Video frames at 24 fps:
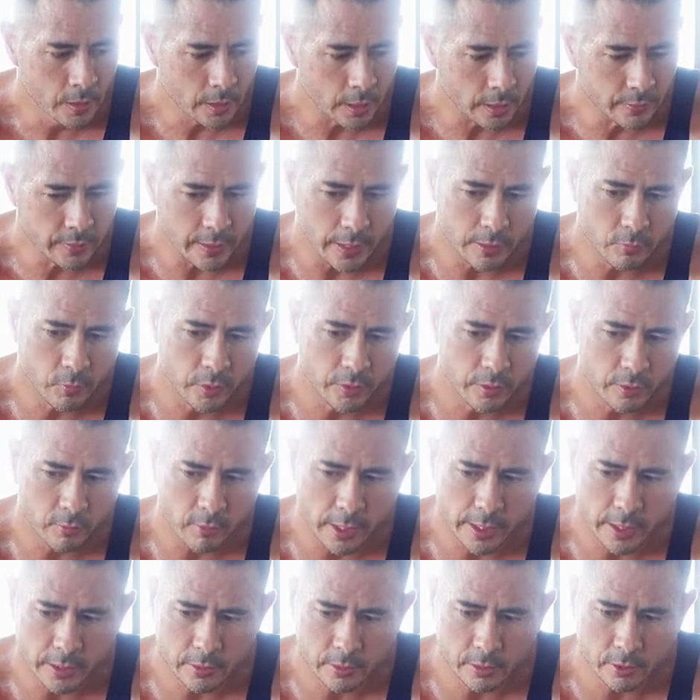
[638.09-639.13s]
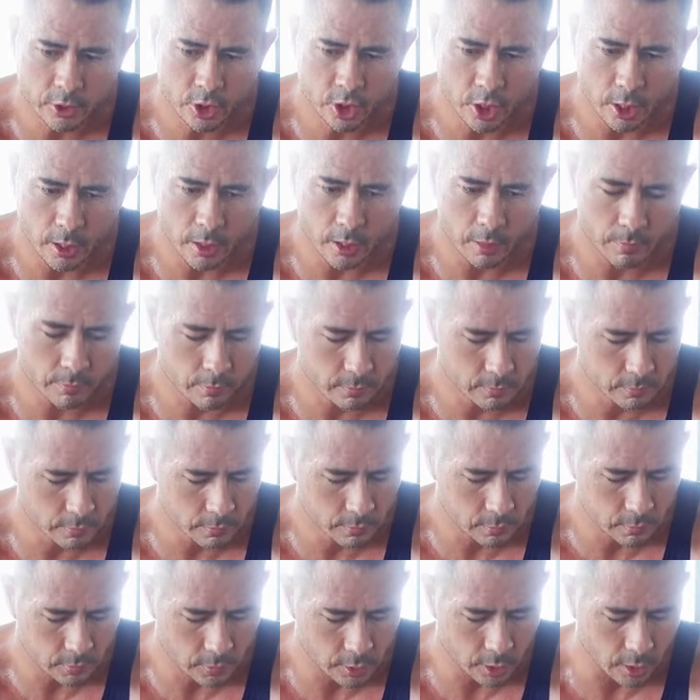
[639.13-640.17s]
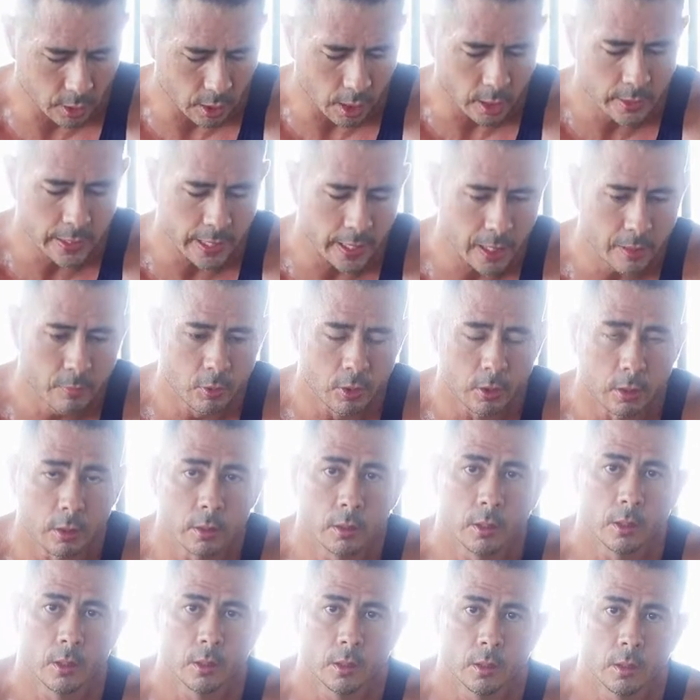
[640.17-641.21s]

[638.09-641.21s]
and then when they're ready to jump, they're unable